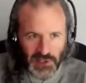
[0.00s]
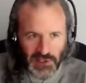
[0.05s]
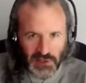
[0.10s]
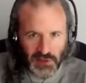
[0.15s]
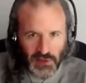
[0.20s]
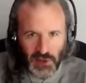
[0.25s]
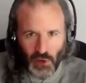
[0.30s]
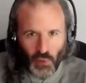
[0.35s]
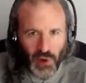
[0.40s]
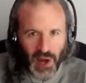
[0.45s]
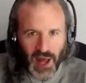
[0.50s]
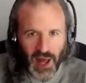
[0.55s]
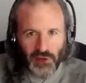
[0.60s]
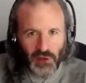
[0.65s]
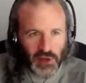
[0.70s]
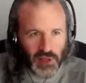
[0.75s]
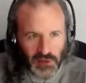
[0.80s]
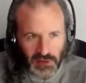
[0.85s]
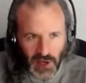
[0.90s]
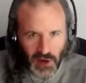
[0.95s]
when I look
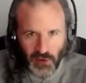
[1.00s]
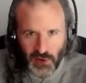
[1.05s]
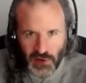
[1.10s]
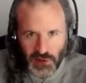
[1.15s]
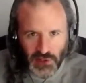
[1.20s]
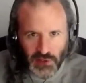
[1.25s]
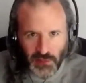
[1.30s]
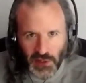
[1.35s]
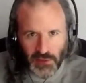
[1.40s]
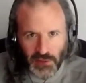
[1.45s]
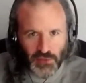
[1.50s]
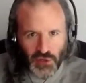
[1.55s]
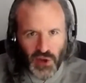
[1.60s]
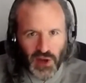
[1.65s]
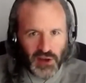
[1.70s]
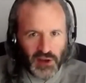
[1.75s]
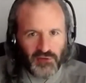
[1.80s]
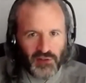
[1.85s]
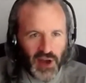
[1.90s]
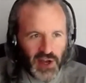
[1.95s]
at terrorism and I'm trying to
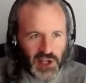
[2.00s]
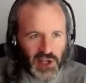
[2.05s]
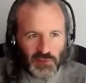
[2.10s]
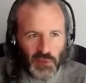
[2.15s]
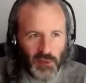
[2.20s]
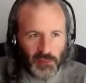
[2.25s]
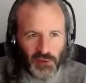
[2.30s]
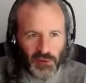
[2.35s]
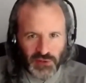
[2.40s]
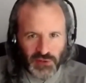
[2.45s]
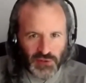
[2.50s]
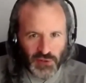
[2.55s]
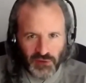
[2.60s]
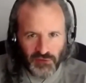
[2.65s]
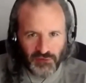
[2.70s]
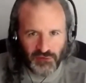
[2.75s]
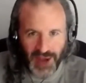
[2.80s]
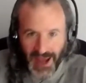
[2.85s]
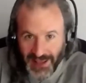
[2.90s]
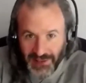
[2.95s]
advise people on sort of
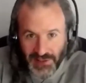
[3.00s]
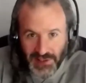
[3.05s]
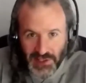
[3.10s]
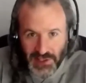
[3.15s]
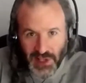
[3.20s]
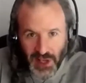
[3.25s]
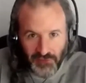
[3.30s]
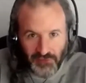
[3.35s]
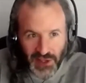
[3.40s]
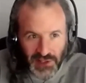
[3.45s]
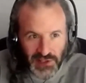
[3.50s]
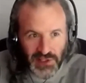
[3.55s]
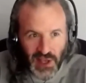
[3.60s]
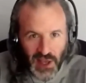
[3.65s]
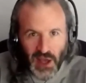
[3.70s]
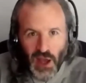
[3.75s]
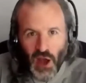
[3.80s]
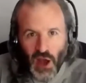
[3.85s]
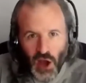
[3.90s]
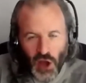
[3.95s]
violent stuff, I'd say
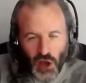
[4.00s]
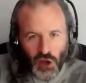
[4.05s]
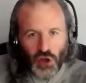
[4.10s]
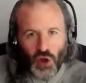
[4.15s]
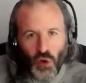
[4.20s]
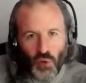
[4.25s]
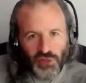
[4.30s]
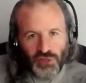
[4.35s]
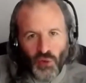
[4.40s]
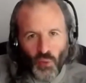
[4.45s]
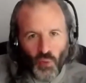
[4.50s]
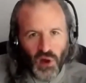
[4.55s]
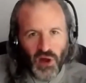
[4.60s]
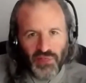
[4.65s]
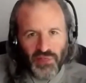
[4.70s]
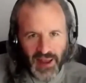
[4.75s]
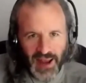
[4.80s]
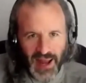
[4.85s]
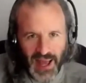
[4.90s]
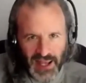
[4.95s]
go with the one that
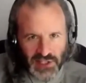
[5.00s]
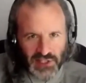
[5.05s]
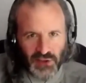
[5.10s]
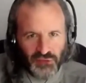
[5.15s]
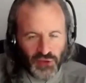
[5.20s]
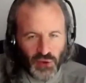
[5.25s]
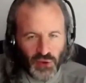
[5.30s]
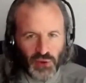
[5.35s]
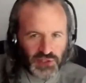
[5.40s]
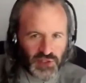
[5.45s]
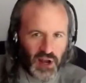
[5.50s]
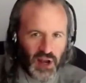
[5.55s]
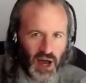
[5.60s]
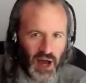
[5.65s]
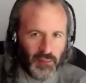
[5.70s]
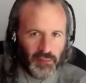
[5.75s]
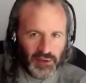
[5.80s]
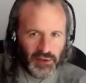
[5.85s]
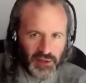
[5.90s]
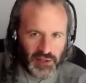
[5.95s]
has the fewest
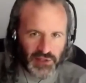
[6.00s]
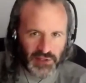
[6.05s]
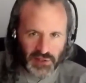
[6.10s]
anomalies.